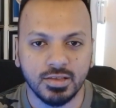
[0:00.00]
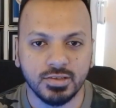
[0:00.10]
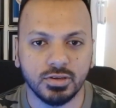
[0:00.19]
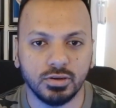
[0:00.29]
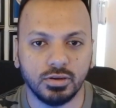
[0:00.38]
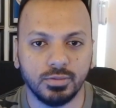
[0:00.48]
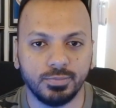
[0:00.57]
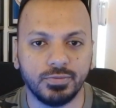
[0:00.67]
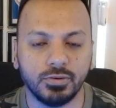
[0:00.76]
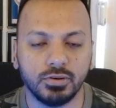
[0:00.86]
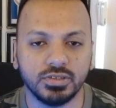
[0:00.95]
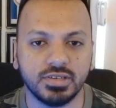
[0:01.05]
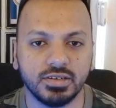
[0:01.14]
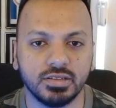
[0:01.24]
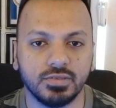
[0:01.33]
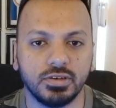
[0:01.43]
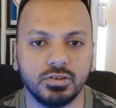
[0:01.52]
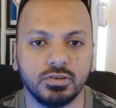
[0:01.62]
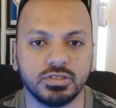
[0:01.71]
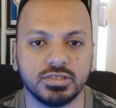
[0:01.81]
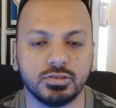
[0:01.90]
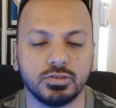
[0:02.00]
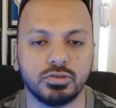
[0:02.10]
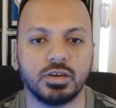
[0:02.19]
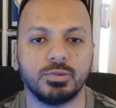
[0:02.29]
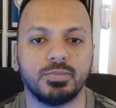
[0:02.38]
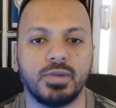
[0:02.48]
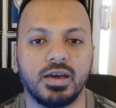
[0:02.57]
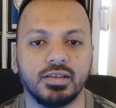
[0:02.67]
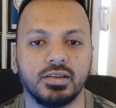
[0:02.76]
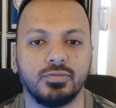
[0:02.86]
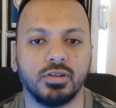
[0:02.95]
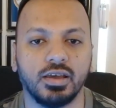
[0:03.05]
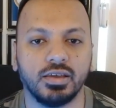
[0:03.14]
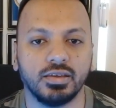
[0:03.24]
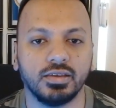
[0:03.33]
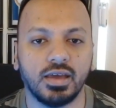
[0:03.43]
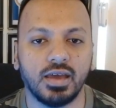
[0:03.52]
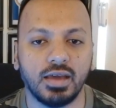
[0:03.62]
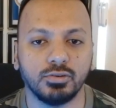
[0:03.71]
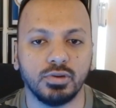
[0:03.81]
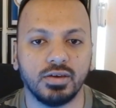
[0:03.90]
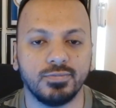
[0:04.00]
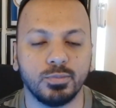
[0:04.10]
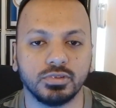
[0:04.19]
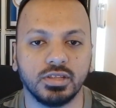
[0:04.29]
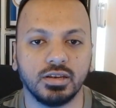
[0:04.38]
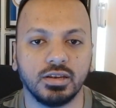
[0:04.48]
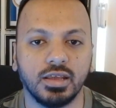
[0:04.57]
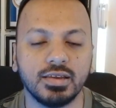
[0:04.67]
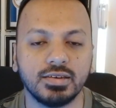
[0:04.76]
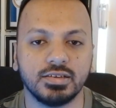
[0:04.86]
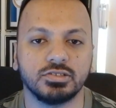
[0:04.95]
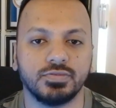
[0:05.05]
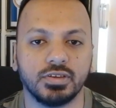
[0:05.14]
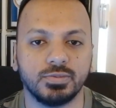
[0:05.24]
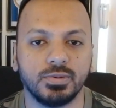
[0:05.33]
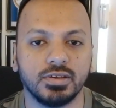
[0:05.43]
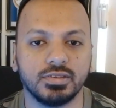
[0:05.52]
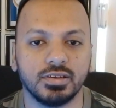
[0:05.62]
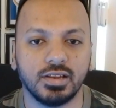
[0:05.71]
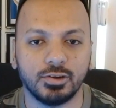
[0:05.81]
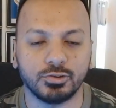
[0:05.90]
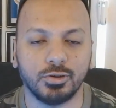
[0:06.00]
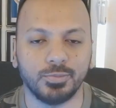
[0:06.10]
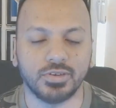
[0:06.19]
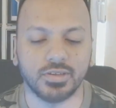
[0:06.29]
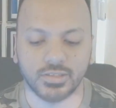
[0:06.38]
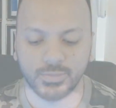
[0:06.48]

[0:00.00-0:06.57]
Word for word: So before starting the video, just want to talk about myself. Well, I do have more than 8 years of experience in cloud computing,